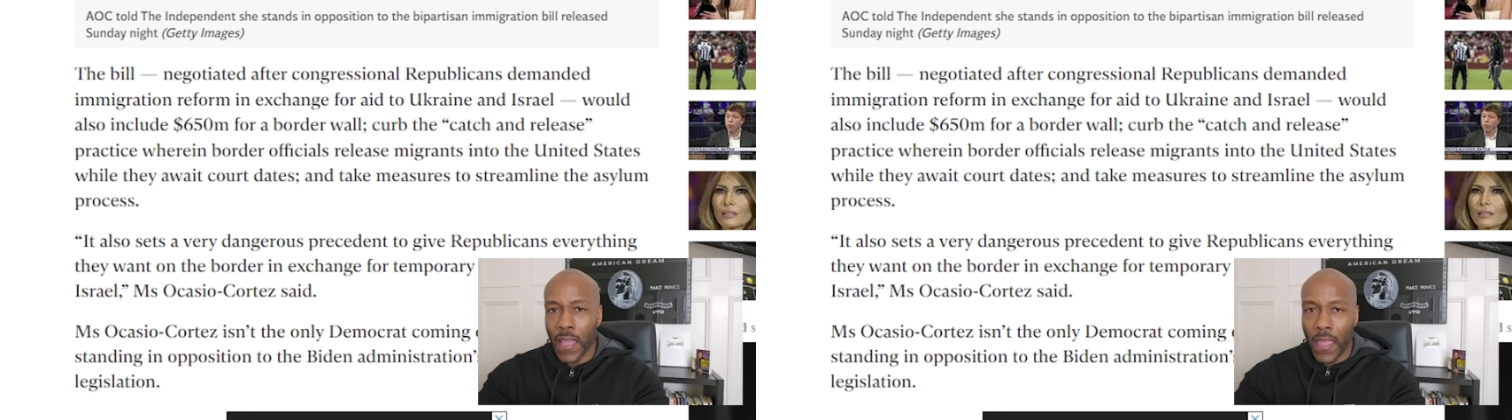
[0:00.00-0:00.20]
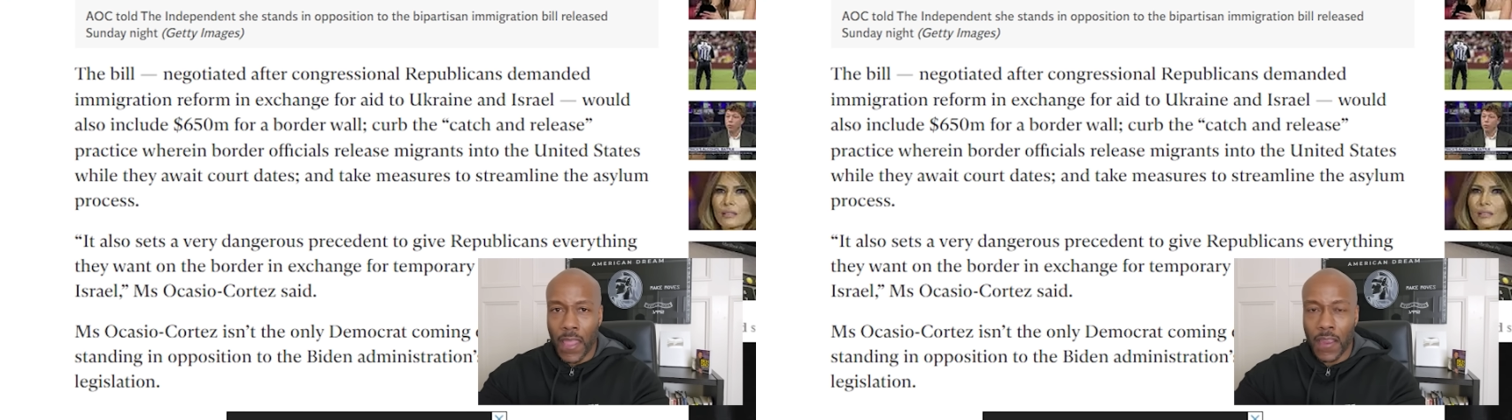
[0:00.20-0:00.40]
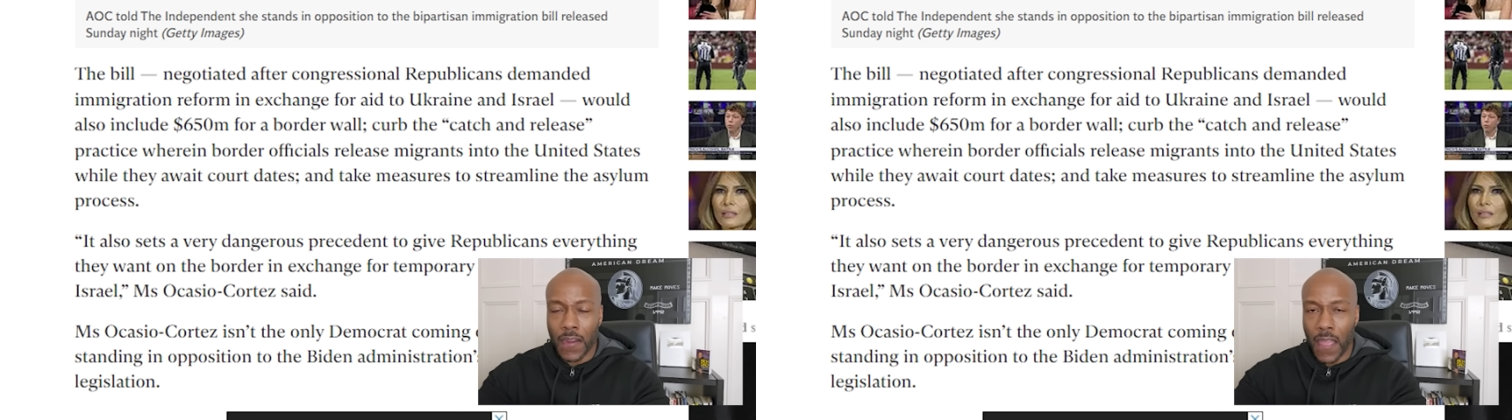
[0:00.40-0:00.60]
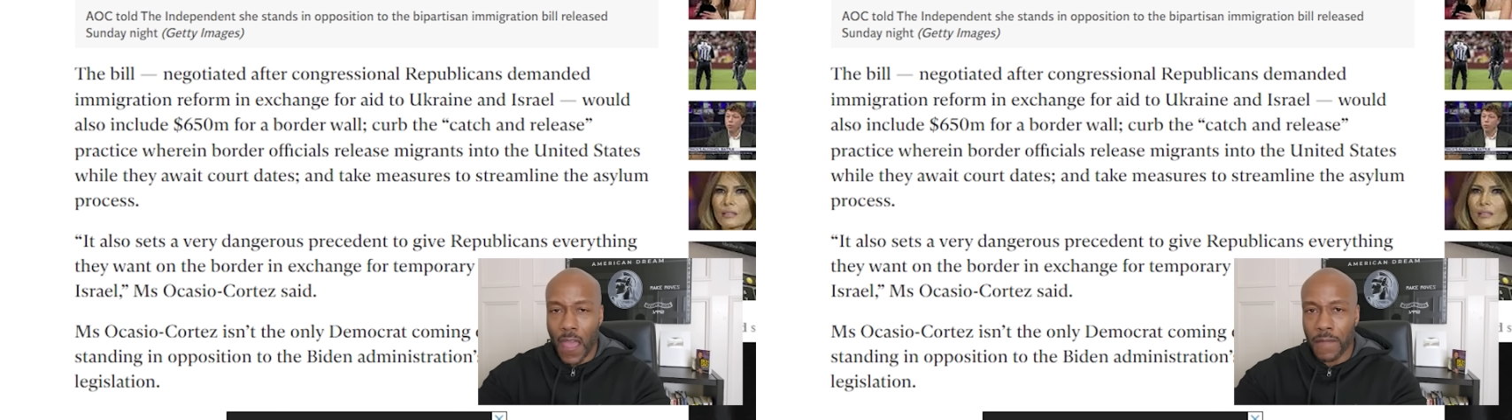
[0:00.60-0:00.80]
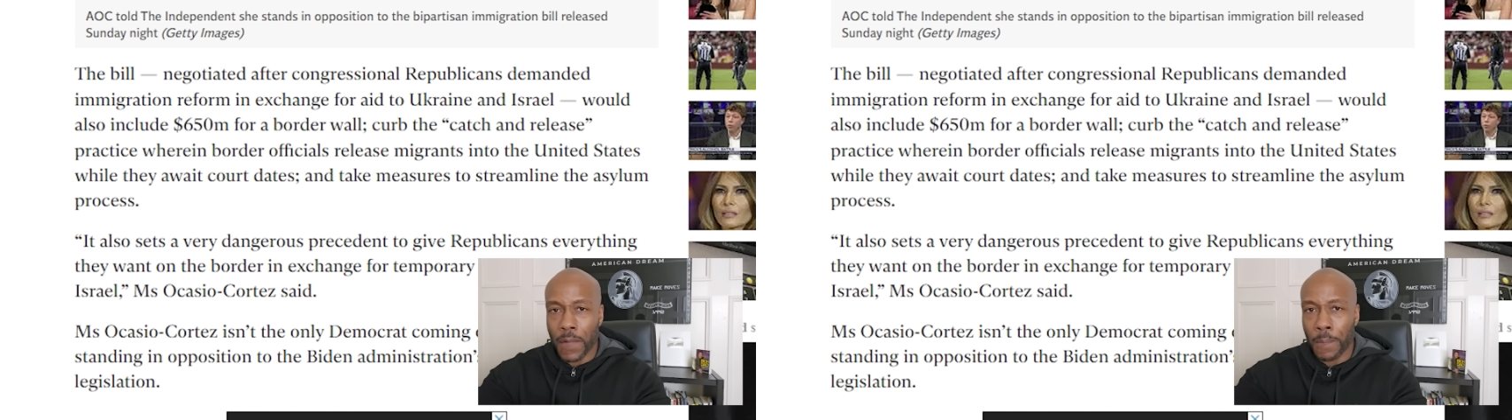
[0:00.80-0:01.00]
and
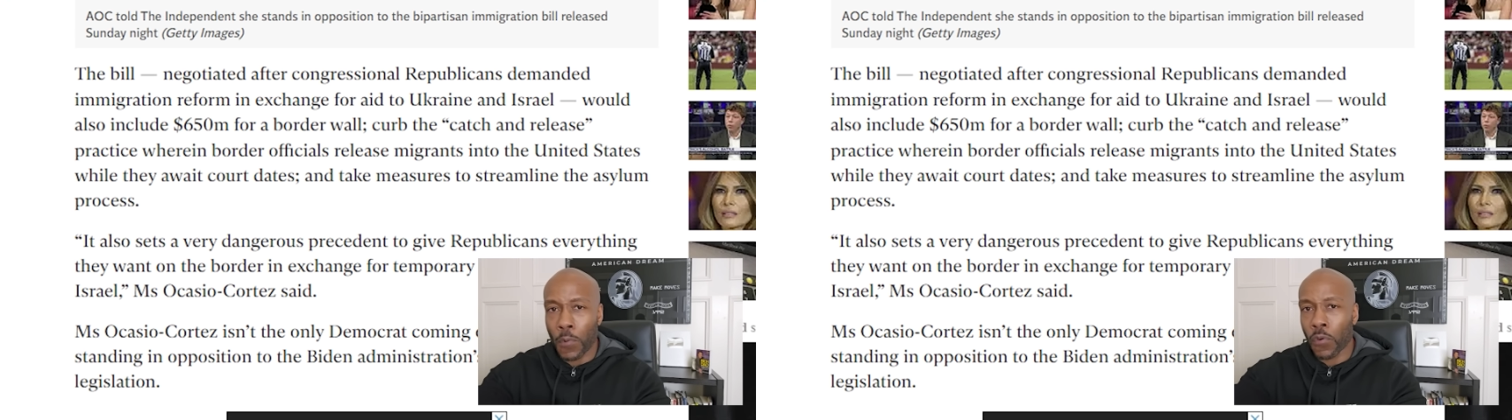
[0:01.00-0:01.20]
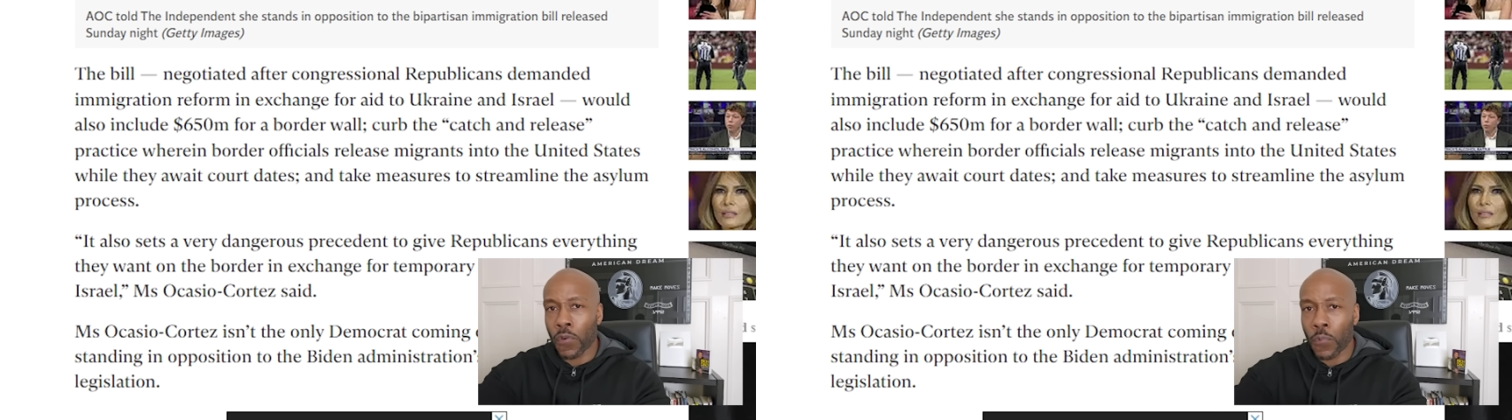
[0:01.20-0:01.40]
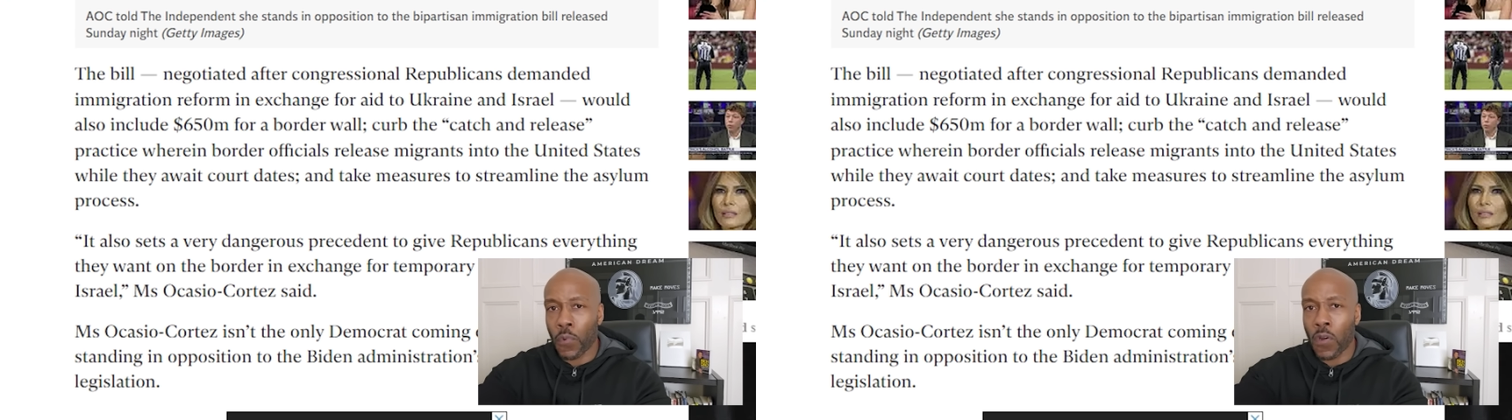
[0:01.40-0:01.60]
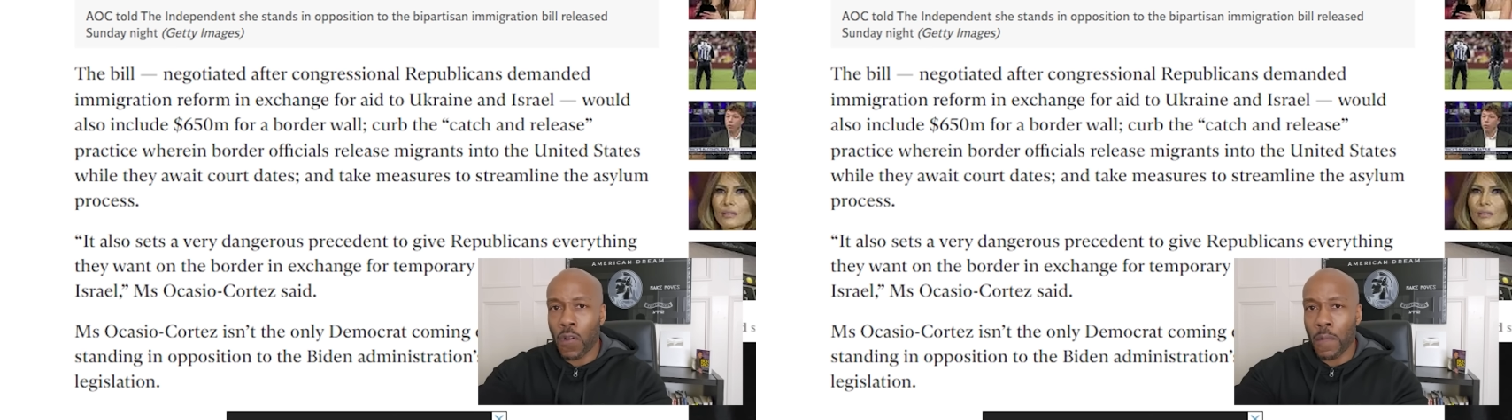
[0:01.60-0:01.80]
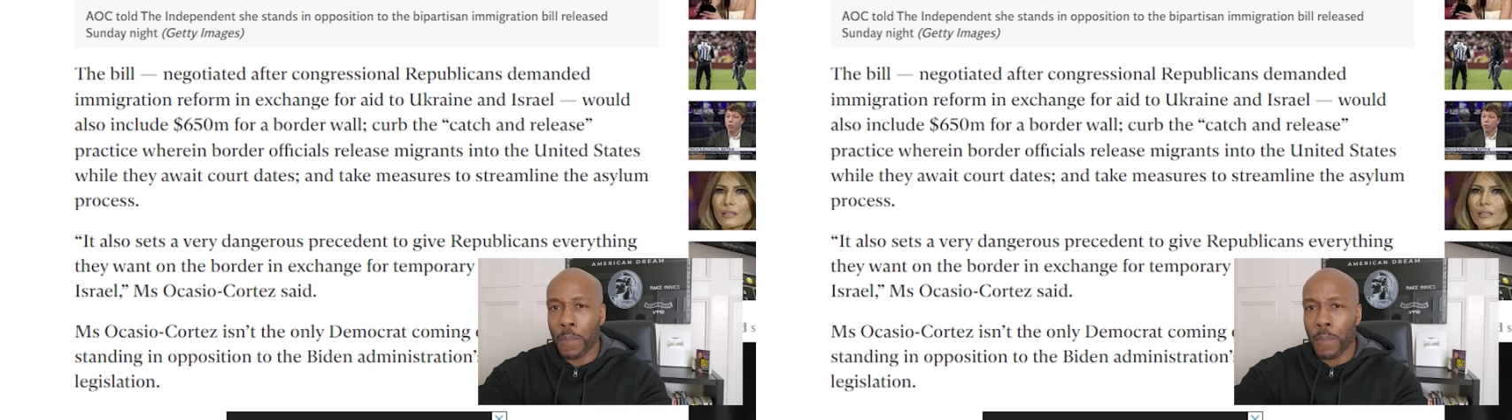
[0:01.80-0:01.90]
have a border wall,